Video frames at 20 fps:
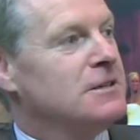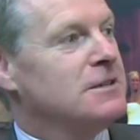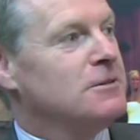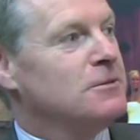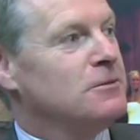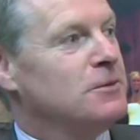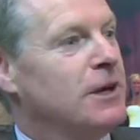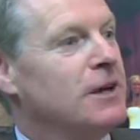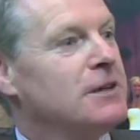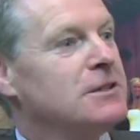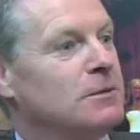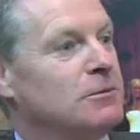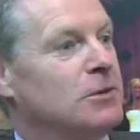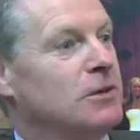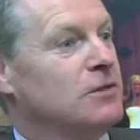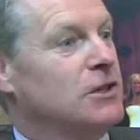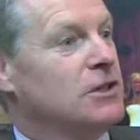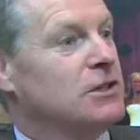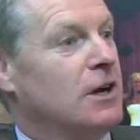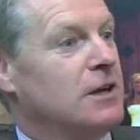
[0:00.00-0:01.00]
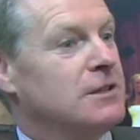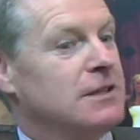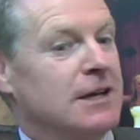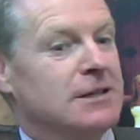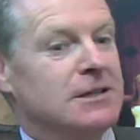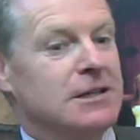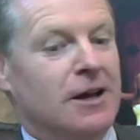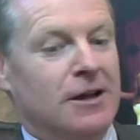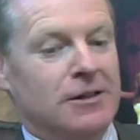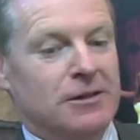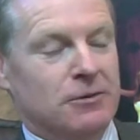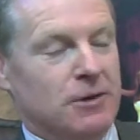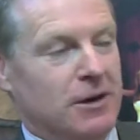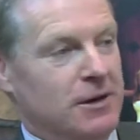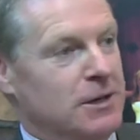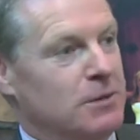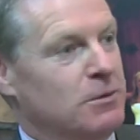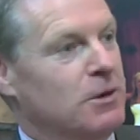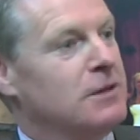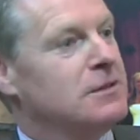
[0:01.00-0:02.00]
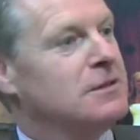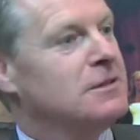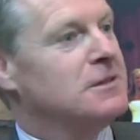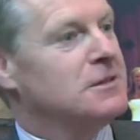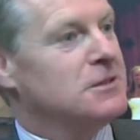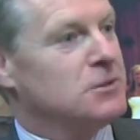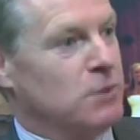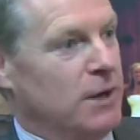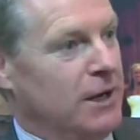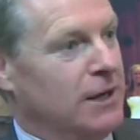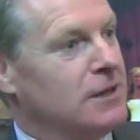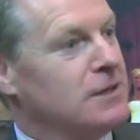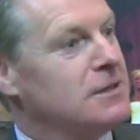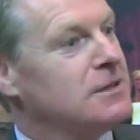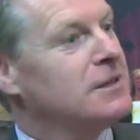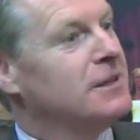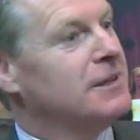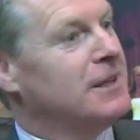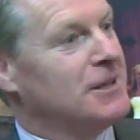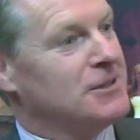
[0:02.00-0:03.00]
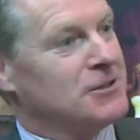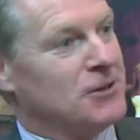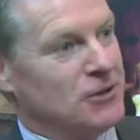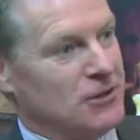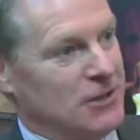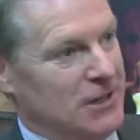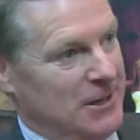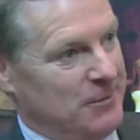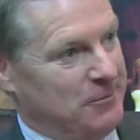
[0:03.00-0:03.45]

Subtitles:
we got some lovely shots actually on the roundabouts and the swings and that sort of thing,